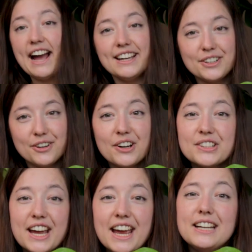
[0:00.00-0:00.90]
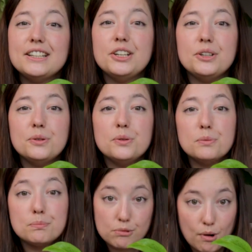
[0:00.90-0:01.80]
I got a
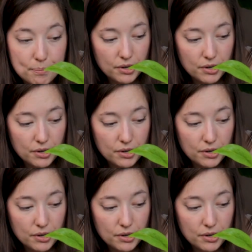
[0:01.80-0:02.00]
new prop